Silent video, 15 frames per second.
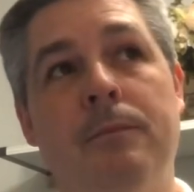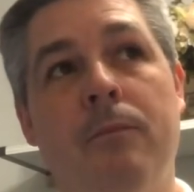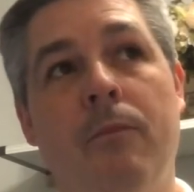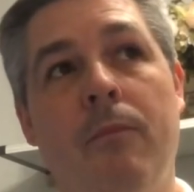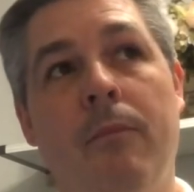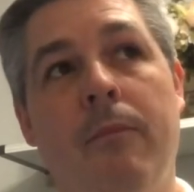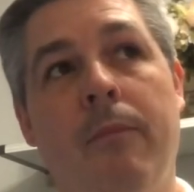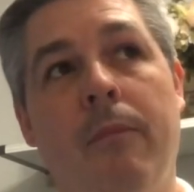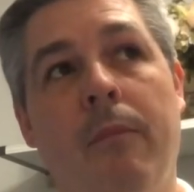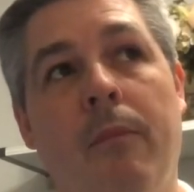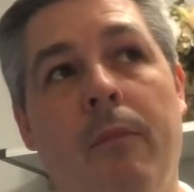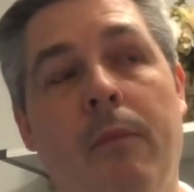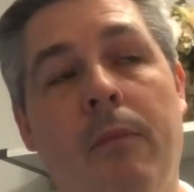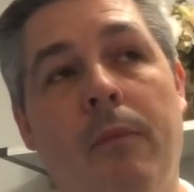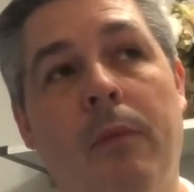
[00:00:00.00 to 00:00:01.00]

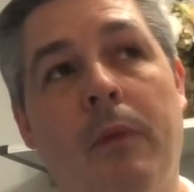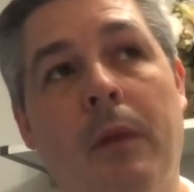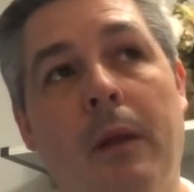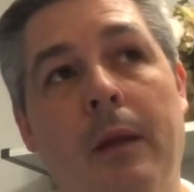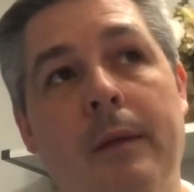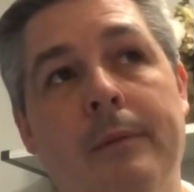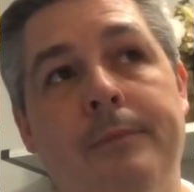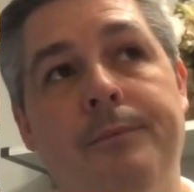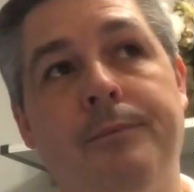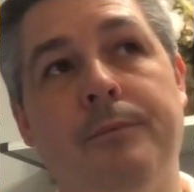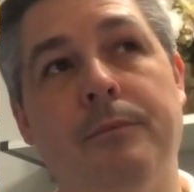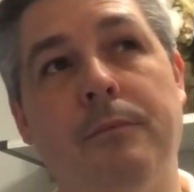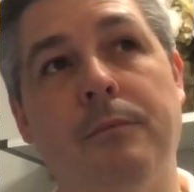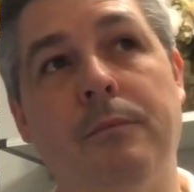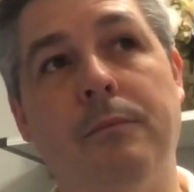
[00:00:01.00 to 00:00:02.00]

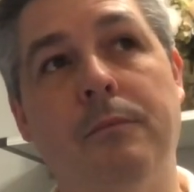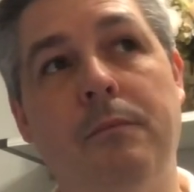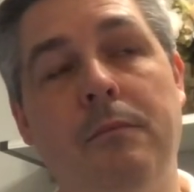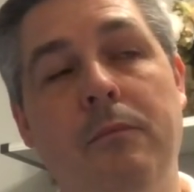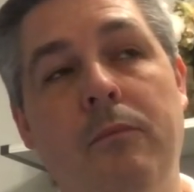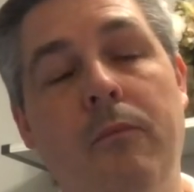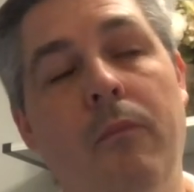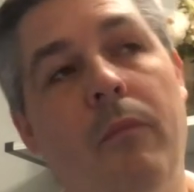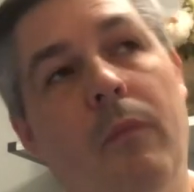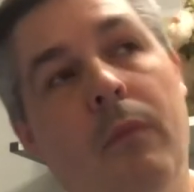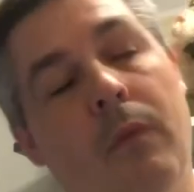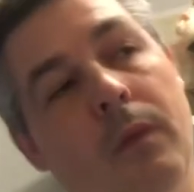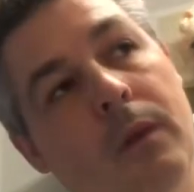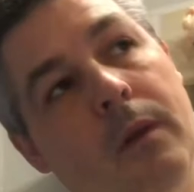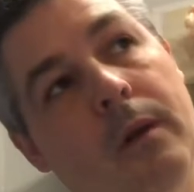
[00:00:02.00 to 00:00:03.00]

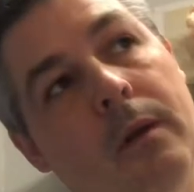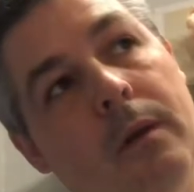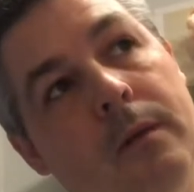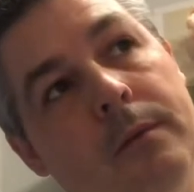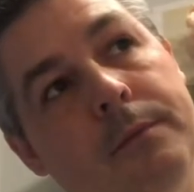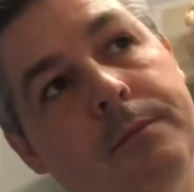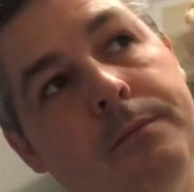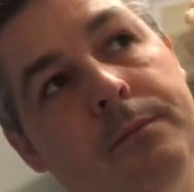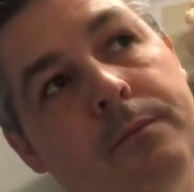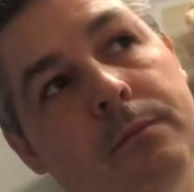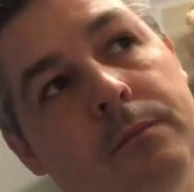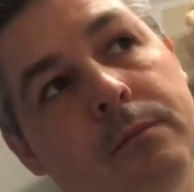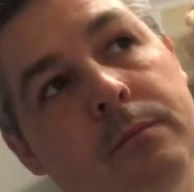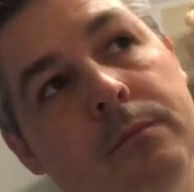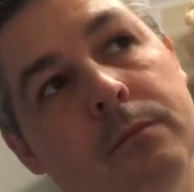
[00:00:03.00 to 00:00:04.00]

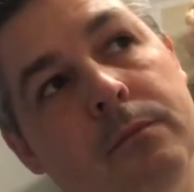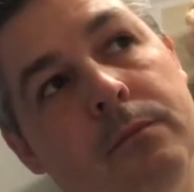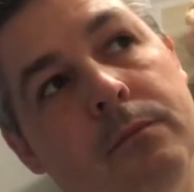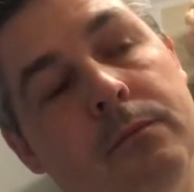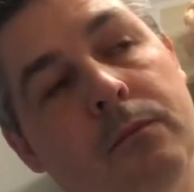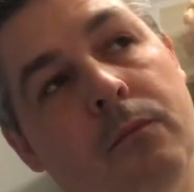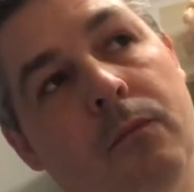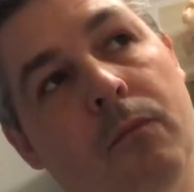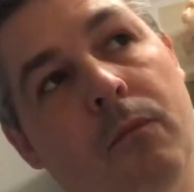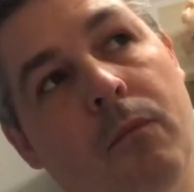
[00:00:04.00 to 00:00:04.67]
No one is speaking in this clip.